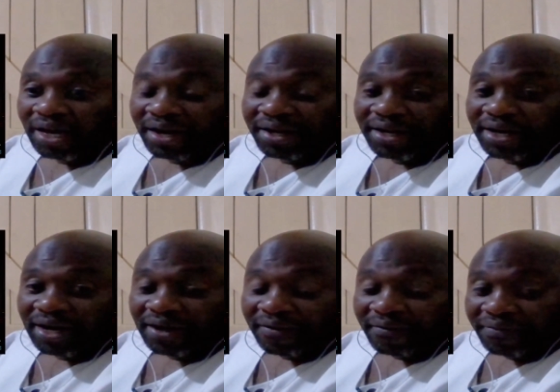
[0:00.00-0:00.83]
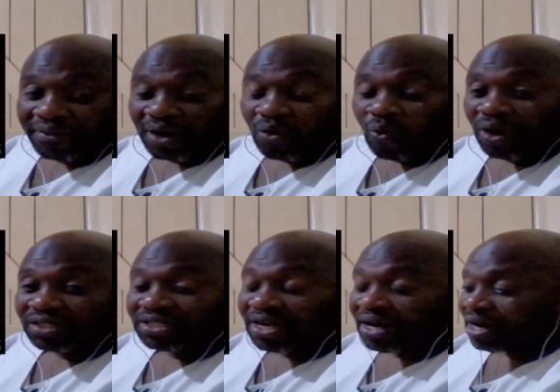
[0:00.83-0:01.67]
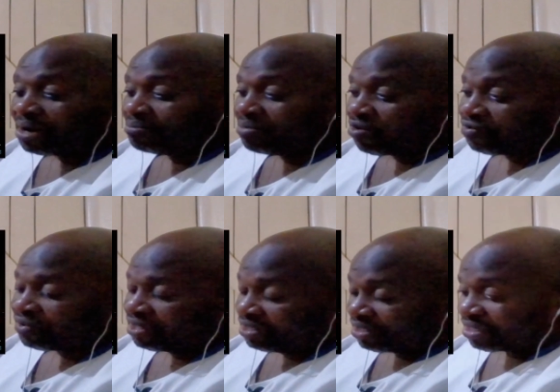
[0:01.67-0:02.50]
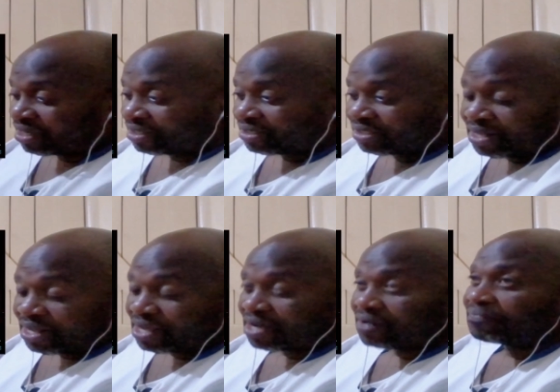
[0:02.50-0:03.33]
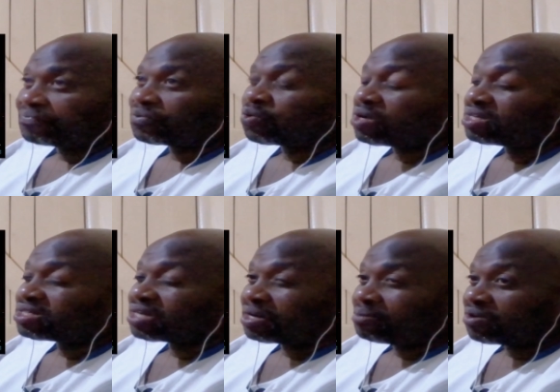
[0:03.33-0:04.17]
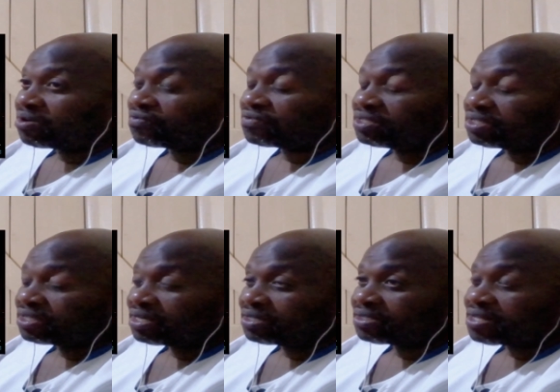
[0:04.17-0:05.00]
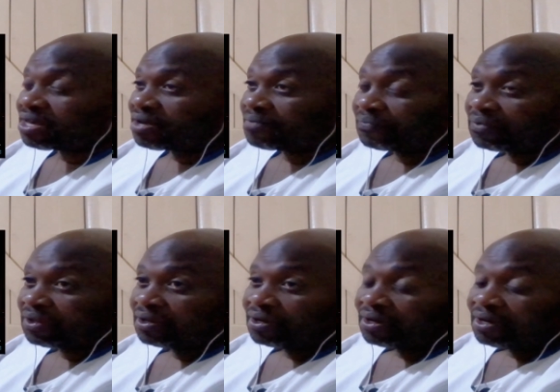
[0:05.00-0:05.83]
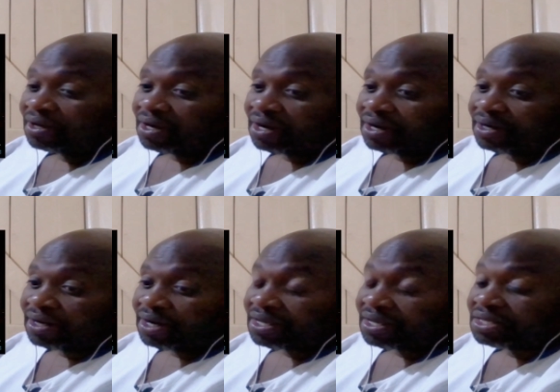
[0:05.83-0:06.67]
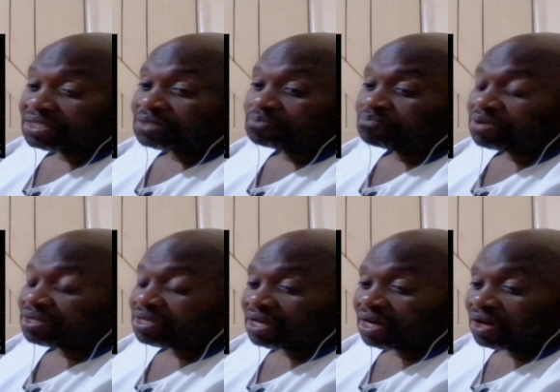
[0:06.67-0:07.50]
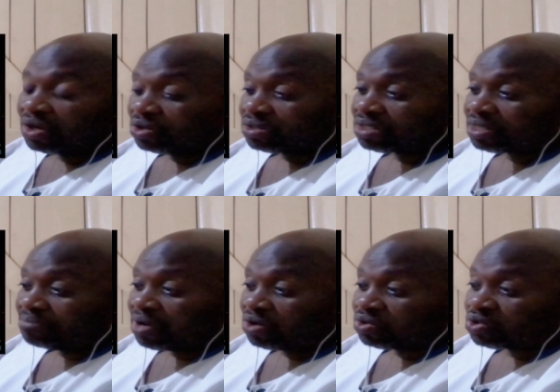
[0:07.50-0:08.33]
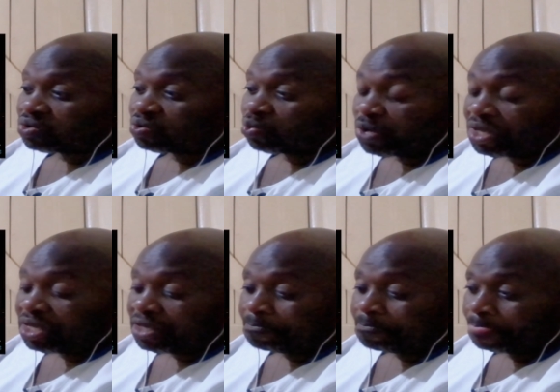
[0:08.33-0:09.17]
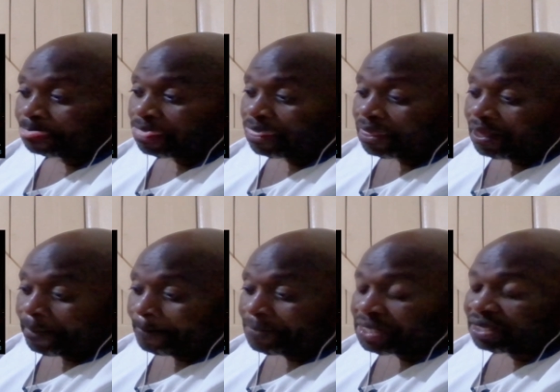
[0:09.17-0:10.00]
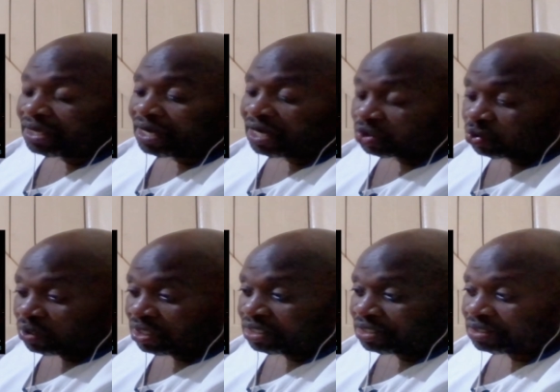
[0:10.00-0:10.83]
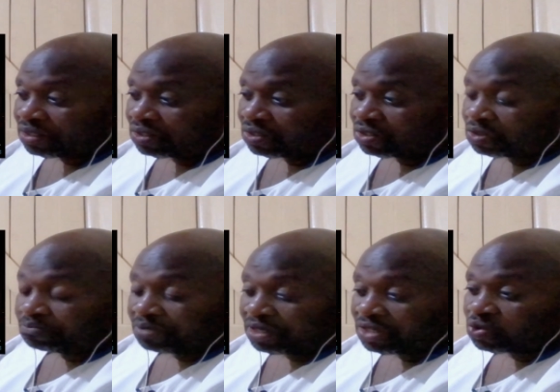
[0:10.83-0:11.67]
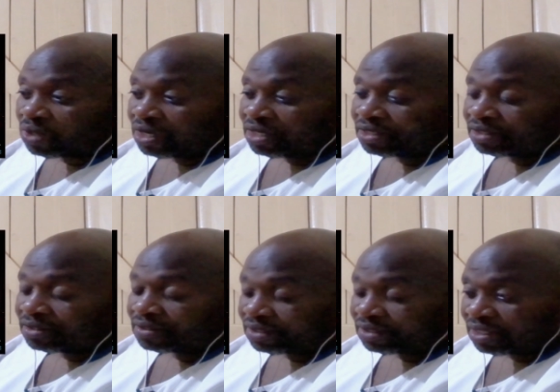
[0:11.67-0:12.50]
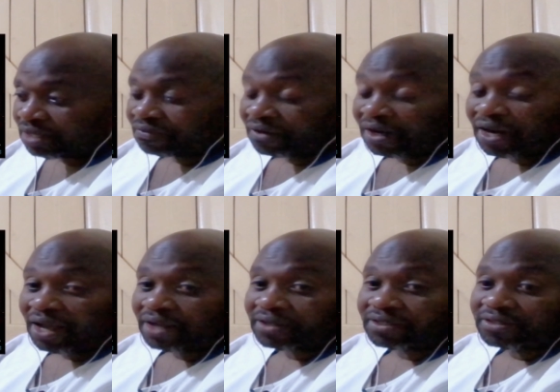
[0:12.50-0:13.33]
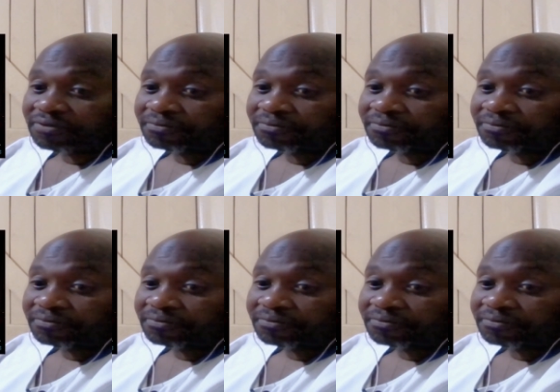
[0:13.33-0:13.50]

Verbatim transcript: And uh, there are quite a number of insights there, quite a number of insights there. And uh, he's speaking a lot about we being actually spiritually self reliant.